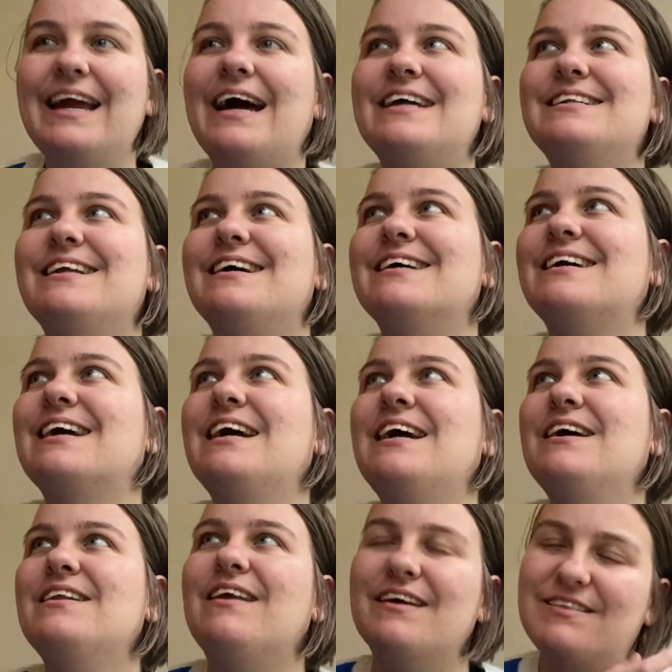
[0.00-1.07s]
and like
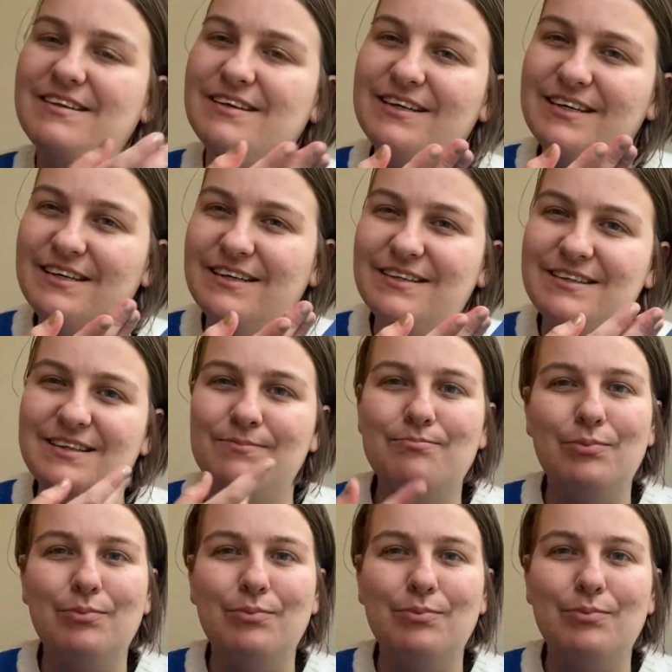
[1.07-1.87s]
the